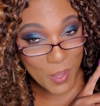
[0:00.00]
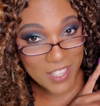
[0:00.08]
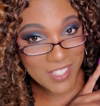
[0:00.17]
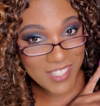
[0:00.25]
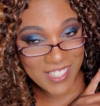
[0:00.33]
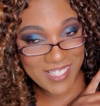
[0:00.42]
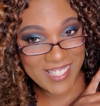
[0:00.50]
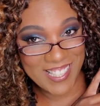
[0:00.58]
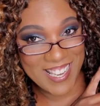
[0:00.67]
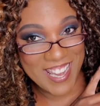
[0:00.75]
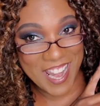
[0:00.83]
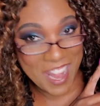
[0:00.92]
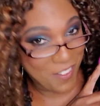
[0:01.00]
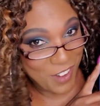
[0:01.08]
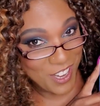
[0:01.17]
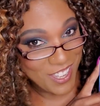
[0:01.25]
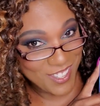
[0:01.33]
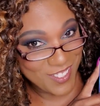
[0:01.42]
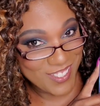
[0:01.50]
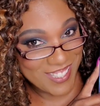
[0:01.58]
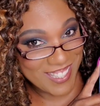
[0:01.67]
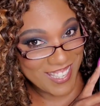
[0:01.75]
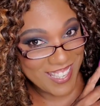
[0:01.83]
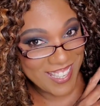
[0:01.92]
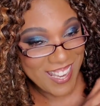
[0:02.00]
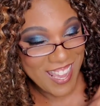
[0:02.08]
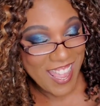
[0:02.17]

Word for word: and just never used it,